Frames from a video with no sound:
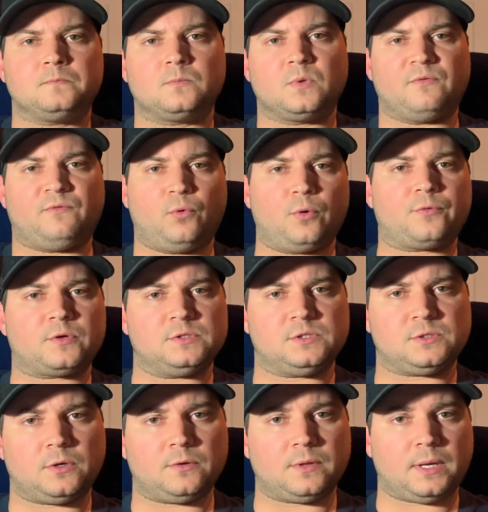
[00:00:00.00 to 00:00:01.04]
The fourth
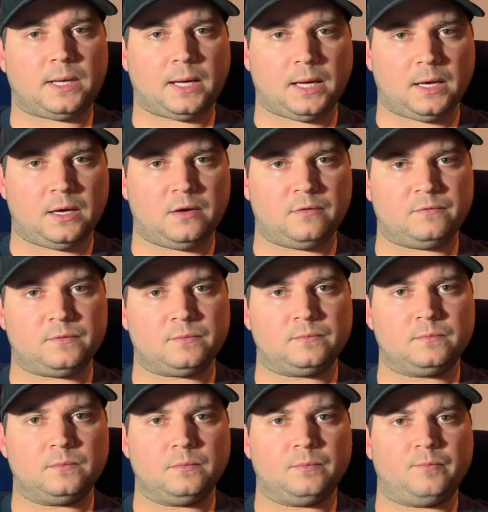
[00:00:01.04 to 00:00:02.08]
concern that I have,
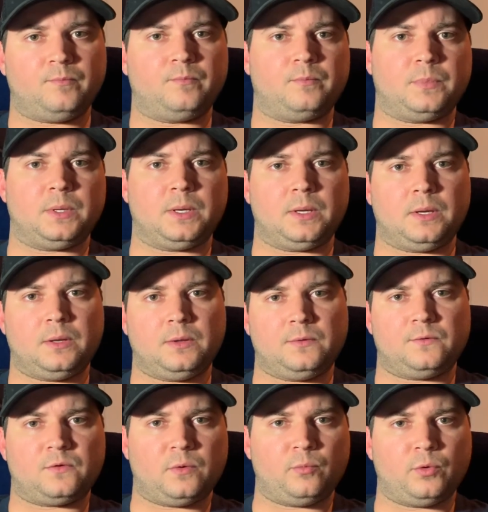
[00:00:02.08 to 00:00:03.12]
being
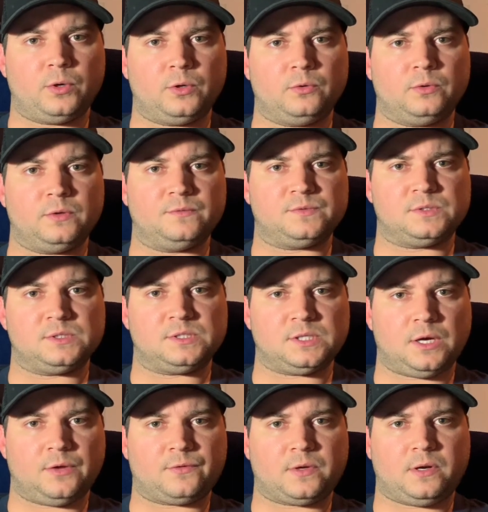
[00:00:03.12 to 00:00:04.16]
someone who lives in
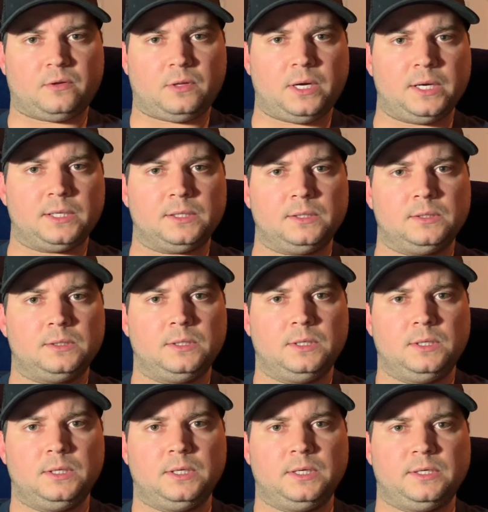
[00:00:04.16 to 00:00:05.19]
South Carolina,
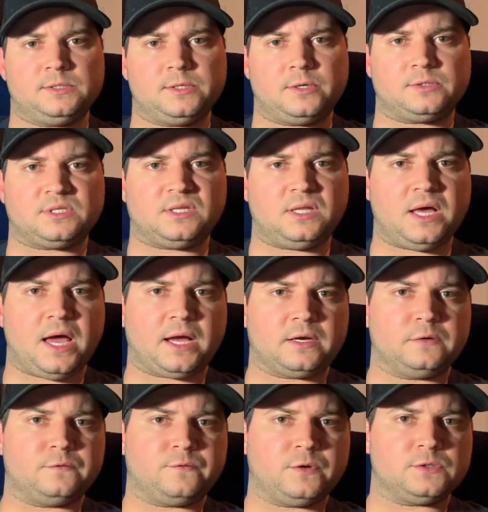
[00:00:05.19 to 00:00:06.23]
is there's a lack
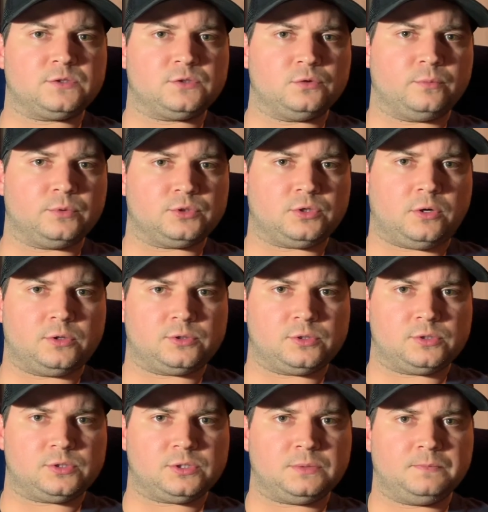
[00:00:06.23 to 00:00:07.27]
of
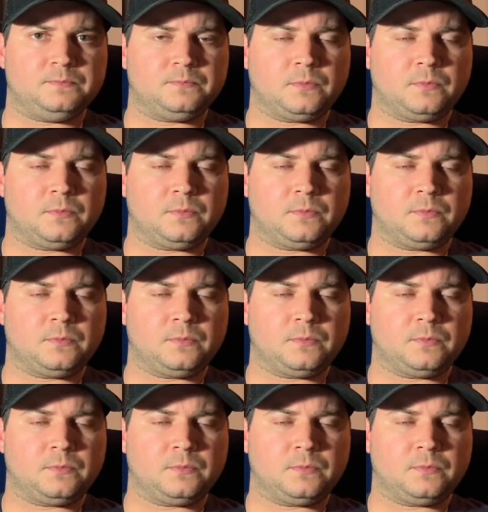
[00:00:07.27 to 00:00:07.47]
superchargers.